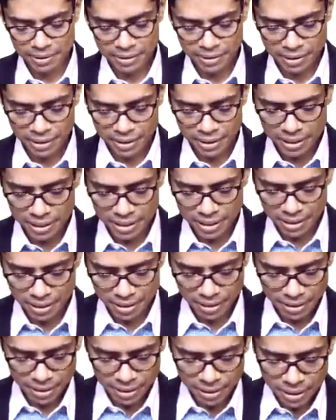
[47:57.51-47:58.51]
See here,
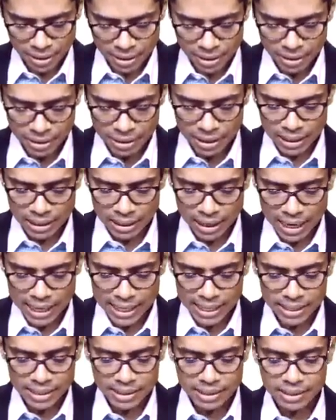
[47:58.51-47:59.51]
the
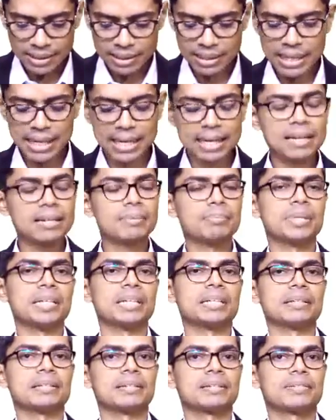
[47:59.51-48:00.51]
night terror
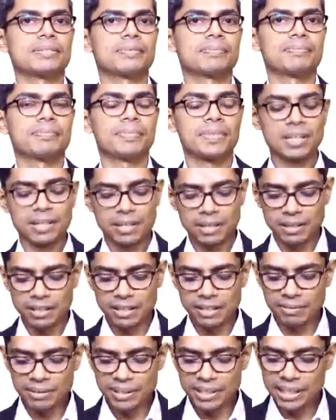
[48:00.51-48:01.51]
means
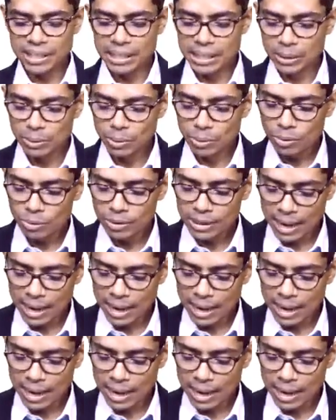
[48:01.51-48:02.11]
there will be huge